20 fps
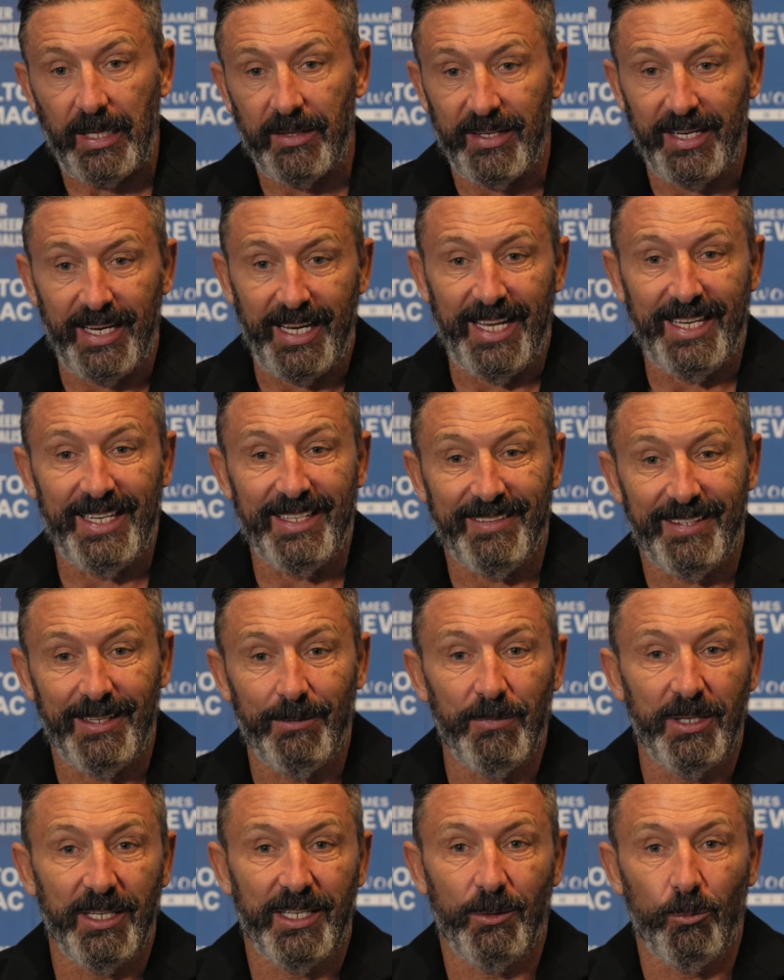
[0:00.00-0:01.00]
think any
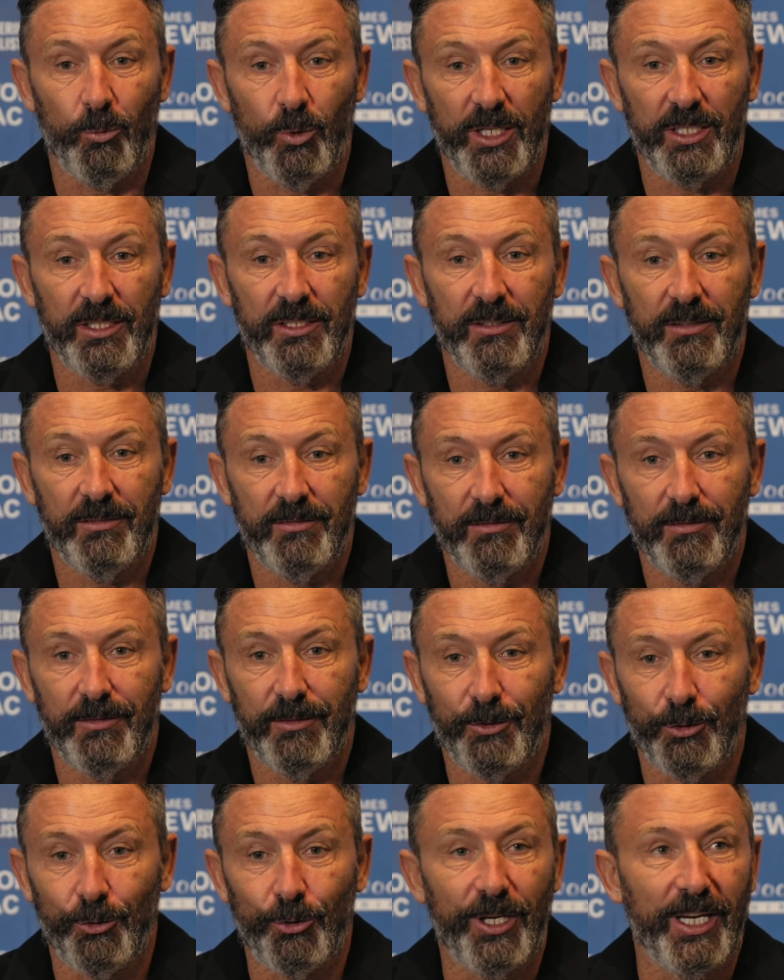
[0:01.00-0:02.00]
team that can win
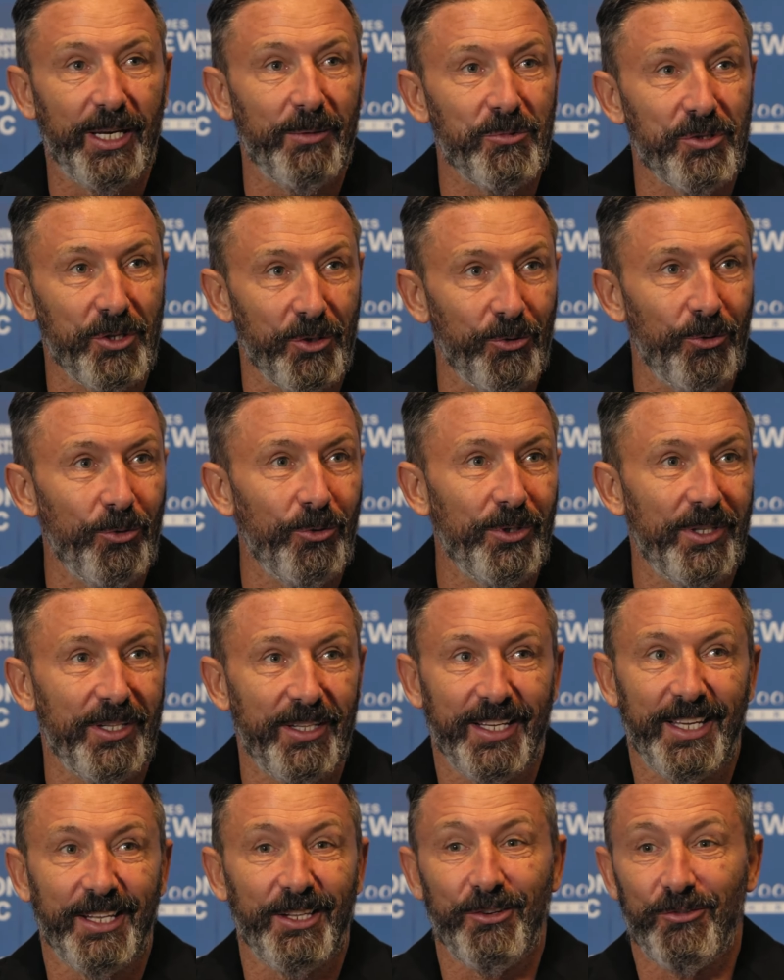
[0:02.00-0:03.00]
2 games in a row,
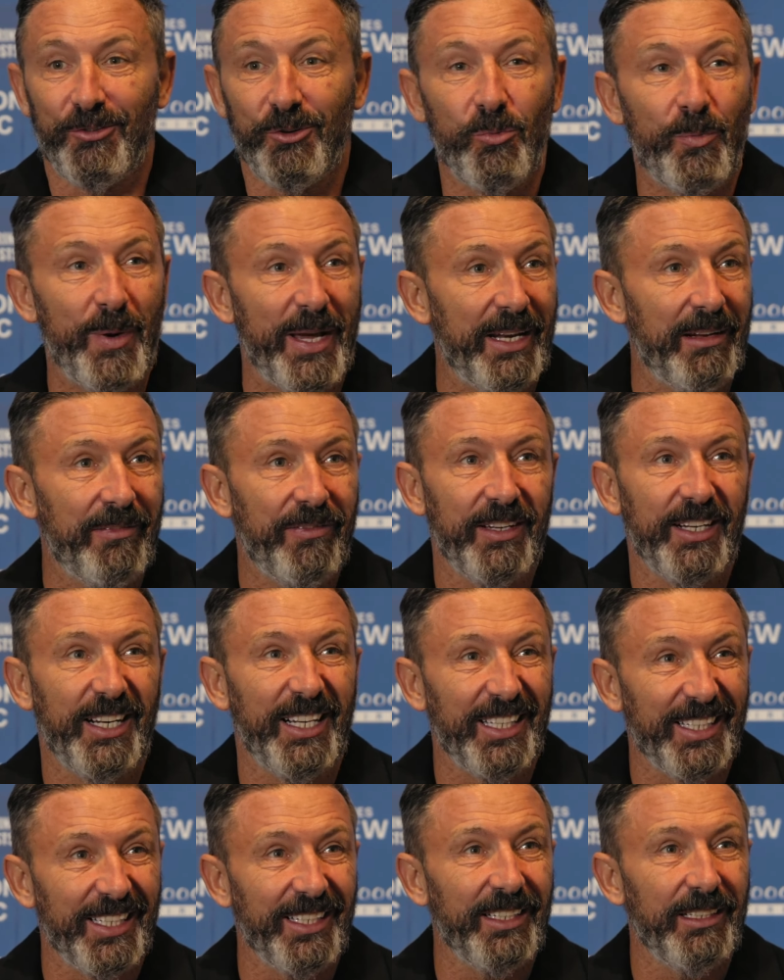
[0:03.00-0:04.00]
they get the real benefit
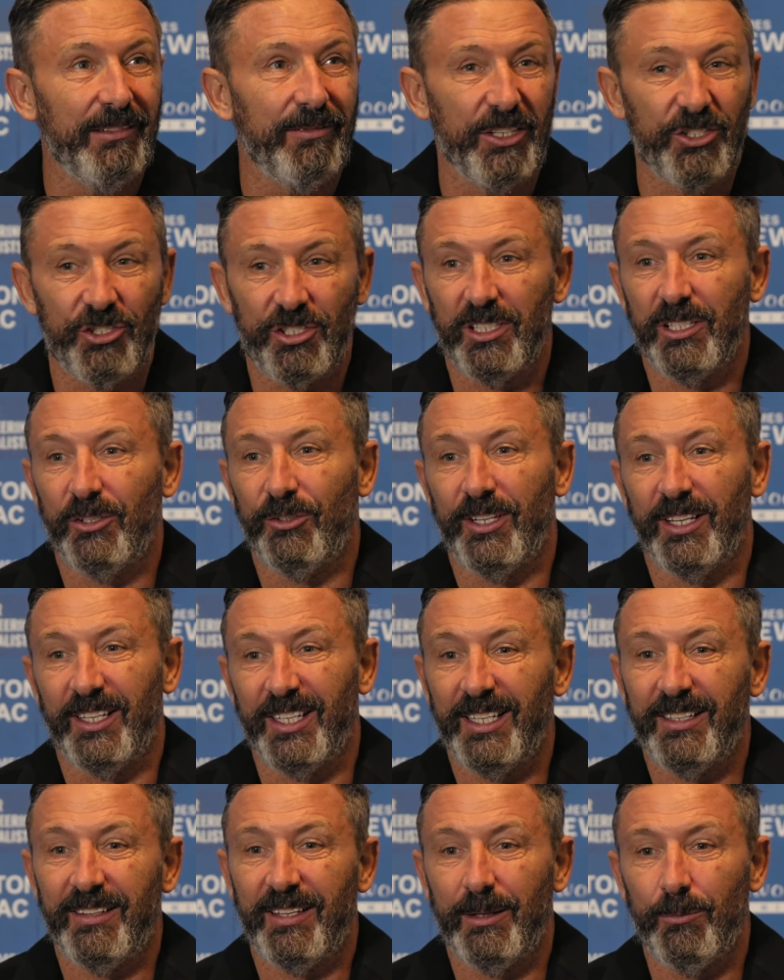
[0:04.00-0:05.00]
clearly, visually on the
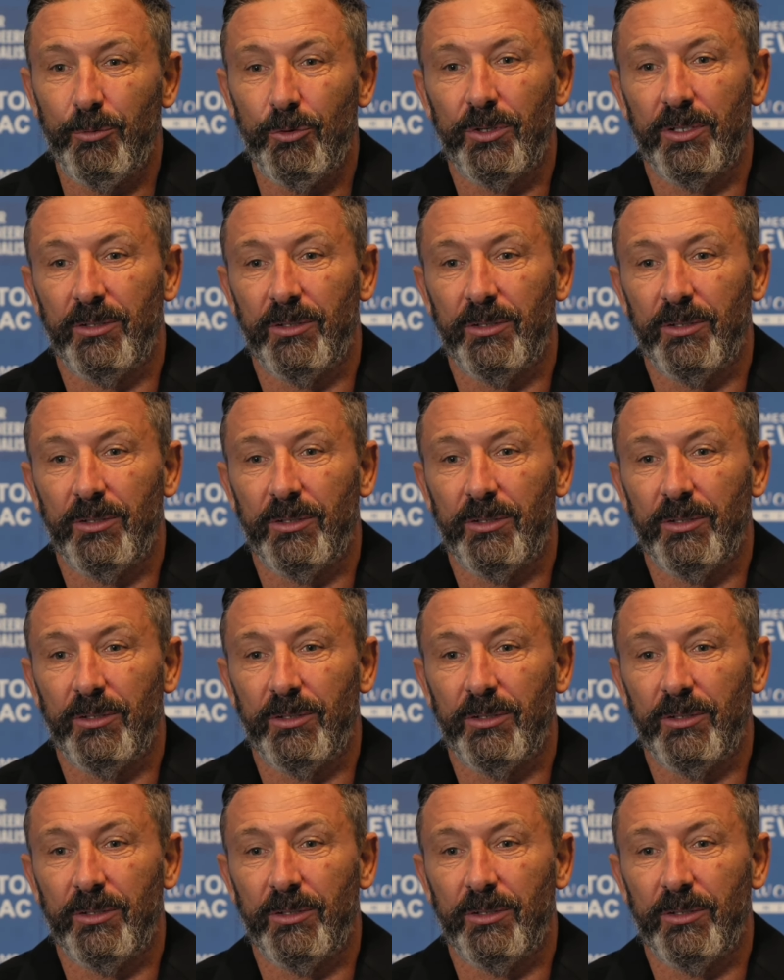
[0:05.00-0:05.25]
league table,